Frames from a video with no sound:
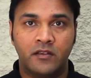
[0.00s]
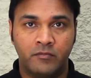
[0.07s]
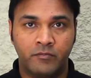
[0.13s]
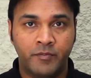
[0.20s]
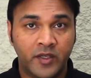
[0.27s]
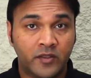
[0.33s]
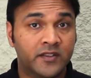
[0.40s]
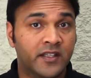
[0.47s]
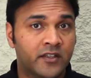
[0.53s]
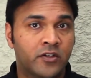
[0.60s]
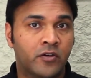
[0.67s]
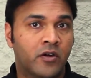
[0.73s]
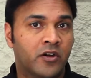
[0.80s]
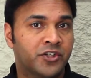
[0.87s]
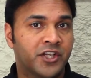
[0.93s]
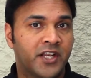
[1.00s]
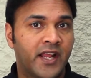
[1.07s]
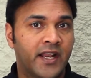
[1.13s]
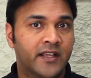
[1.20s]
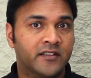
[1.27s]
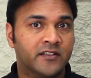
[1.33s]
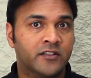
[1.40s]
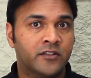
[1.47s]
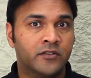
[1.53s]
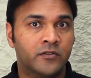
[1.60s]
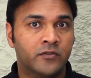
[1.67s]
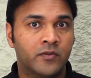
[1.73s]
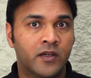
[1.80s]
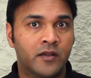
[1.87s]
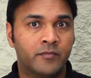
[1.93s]
built into our genetics
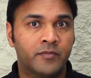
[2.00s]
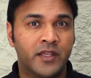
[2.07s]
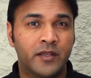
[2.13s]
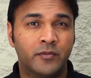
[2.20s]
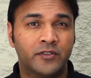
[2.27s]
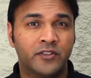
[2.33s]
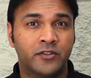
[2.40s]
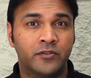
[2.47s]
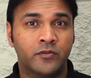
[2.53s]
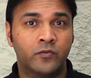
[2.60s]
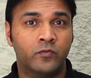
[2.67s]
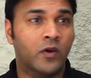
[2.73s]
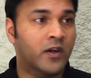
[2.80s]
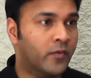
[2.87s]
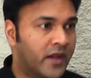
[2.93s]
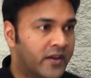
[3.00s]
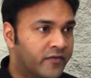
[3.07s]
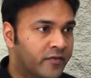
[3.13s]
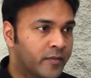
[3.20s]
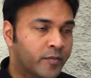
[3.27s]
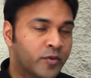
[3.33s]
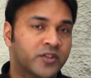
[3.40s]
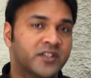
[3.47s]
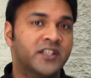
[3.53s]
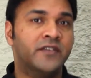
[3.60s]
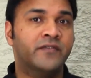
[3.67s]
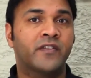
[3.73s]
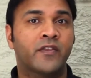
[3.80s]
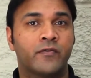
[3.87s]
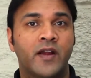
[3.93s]
to be able to run away from a
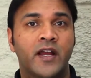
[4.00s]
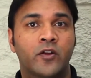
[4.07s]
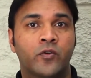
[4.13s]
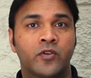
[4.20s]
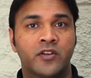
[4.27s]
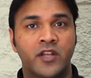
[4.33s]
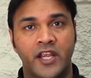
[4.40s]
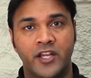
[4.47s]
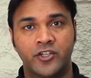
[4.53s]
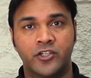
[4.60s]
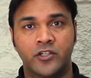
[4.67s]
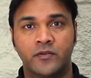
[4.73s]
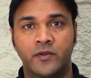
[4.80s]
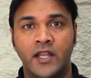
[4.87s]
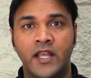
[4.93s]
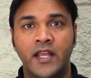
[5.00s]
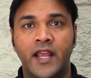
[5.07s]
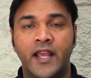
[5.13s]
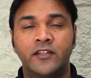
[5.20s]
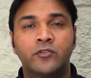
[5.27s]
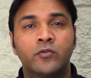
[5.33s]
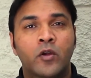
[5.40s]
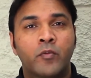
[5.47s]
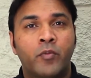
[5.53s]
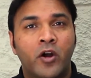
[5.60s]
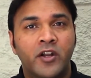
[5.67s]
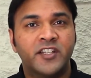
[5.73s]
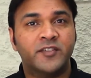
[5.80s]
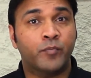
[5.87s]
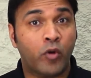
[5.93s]
perceived threat or a danger. And so our
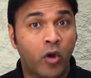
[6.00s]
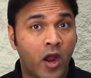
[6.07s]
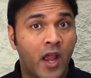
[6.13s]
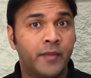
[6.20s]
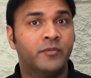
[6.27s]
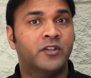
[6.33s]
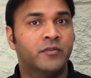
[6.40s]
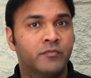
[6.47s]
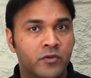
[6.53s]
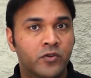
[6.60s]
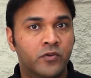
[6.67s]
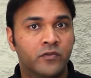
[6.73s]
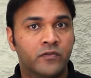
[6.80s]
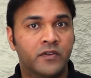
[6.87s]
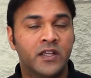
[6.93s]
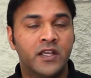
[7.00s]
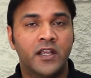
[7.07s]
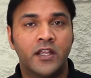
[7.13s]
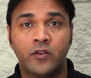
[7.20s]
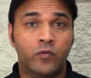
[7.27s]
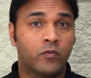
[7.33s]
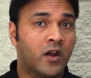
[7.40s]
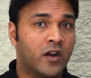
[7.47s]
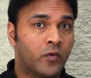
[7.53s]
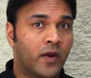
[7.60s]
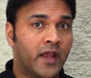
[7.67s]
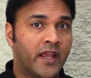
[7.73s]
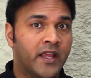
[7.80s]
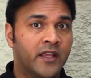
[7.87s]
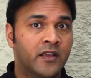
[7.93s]
body's primed to move, either run
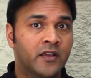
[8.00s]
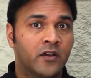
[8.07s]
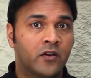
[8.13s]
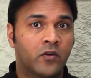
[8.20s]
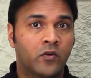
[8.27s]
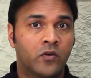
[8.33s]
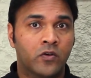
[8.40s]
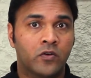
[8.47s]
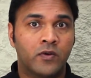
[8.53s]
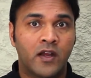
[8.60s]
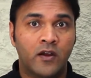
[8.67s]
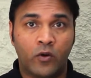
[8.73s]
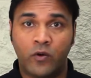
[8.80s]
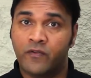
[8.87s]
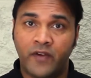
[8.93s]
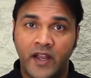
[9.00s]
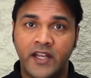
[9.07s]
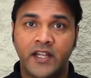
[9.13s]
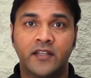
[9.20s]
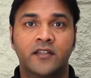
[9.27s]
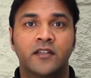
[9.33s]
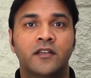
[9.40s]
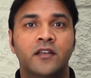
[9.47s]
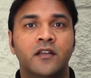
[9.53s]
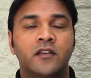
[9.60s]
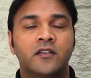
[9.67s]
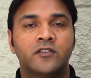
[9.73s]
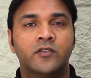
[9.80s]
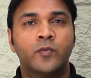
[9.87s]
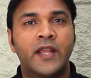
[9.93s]
away or fight it.
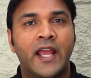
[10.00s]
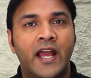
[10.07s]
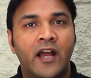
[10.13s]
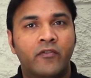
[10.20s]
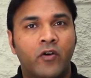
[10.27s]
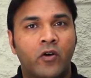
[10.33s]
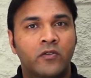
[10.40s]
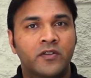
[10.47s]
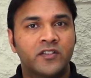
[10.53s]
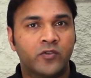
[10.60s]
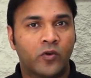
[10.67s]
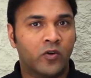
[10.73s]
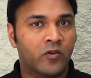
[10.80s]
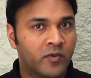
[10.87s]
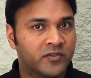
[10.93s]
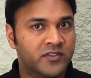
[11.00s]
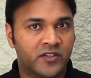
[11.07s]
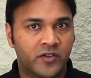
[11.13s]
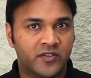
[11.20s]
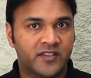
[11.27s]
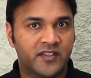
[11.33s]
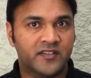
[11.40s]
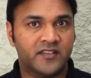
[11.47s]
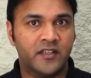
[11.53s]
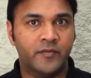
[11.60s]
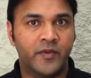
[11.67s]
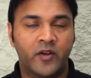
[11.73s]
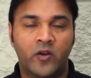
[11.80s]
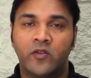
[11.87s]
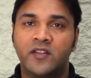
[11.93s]
So we have all these hormones in our system
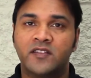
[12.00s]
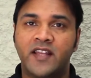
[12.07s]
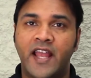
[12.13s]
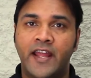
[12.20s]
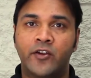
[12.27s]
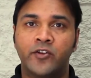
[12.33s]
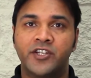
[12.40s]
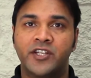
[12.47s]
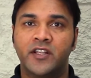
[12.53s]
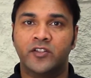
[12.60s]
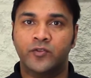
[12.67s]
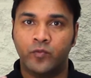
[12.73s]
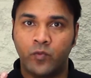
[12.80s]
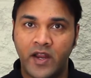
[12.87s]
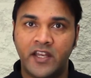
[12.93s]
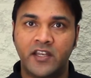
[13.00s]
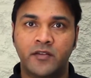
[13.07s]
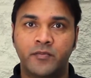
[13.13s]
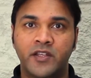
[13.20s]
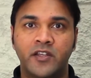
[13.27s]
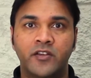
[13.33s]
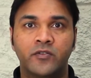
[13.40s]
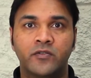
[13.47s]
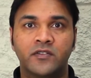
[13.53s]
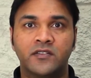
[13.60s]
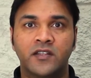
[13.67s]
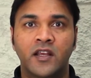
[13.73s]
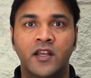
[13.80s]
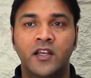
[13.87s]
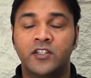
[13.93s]
and all this energy that's ready to be used.
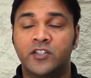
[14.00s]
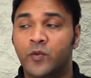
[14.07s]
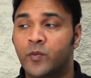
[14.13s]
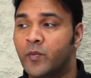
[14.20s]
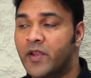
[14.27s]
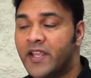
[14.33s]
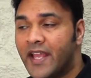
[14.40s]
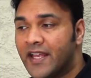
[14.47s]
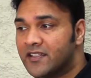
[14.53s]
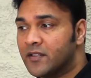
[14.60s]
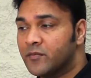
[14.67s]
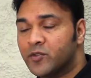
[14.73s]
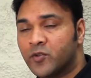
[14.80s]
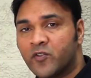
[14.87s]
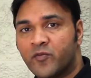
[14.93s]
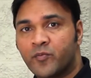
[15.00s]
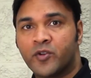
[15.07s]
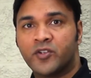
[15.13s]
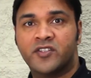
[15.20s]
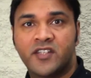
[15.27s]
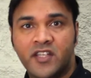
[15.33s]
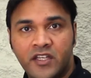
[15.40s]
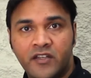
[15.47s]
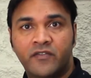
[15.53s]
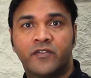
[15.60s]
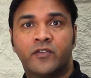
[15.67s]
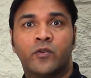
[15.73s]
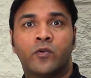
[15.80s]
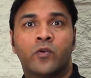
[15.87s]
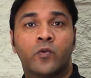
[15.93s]
So when we get some sort of perceived
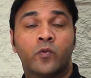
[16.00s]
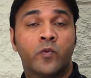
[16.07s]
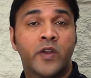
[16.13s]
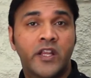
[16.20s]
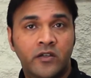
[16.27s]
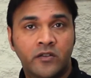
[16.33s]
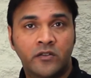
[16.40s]
or real